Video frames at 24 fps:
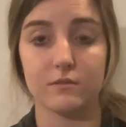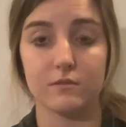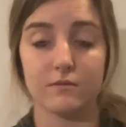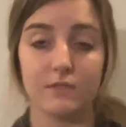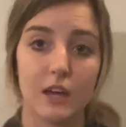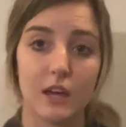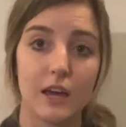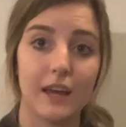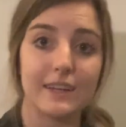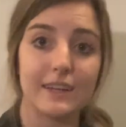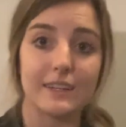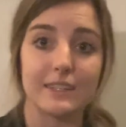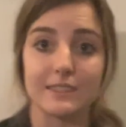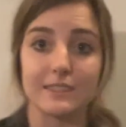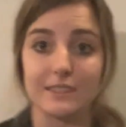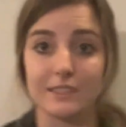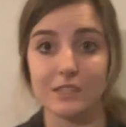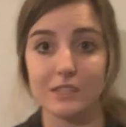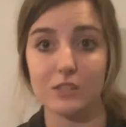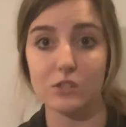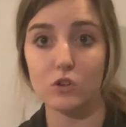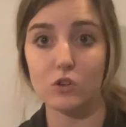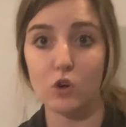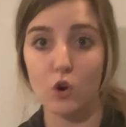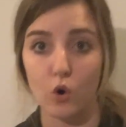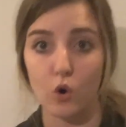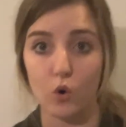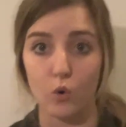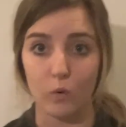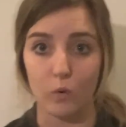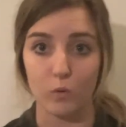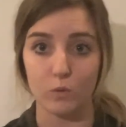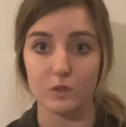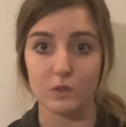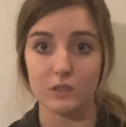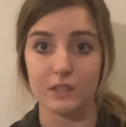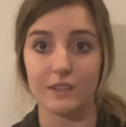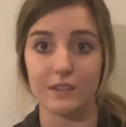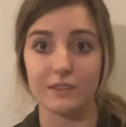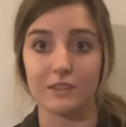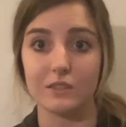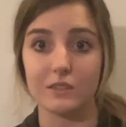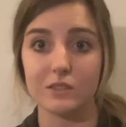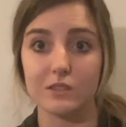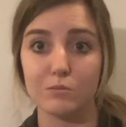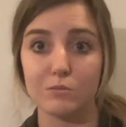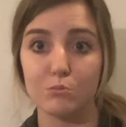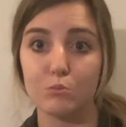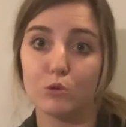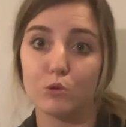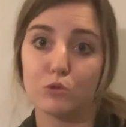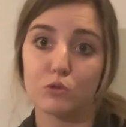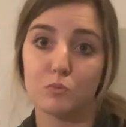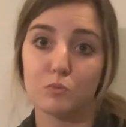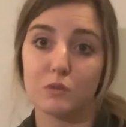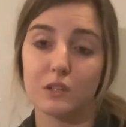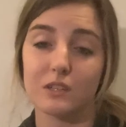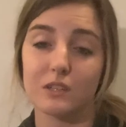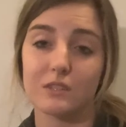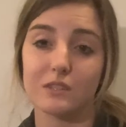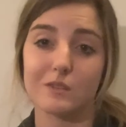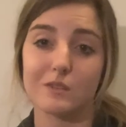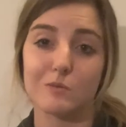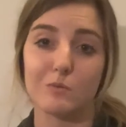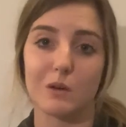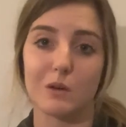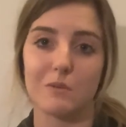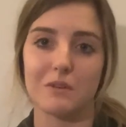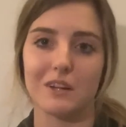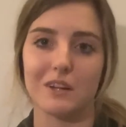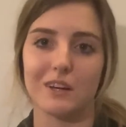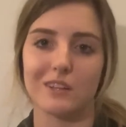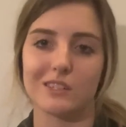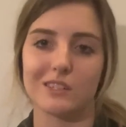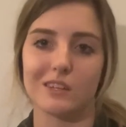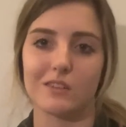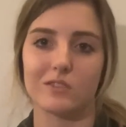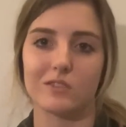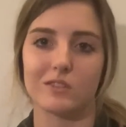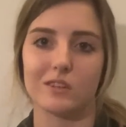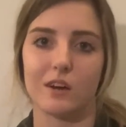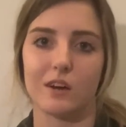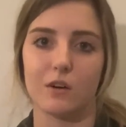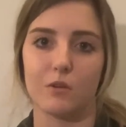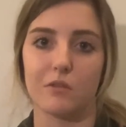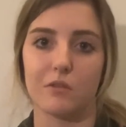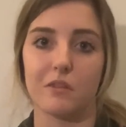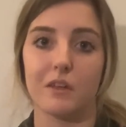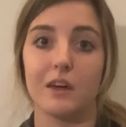because it is cold, at least in most places, maybe not down south,